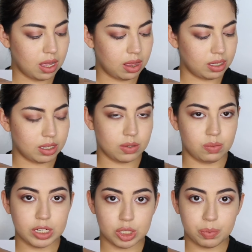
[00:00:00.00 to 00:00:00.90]
this is
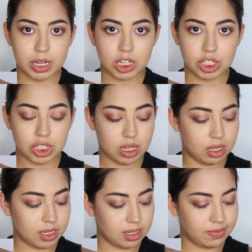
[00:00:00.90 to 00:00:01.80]
Rich Bitch,
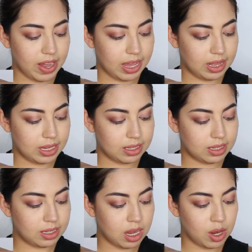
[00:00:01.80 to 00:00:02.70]
this is
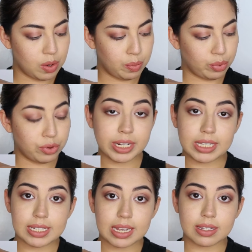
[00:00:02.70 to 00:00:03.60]
Violence,
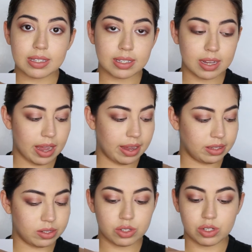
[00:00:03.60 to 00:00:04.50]
Princess,
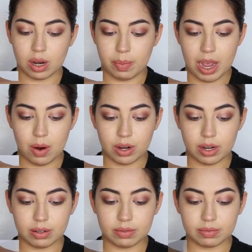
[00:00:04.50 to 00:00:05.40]
and Star Power.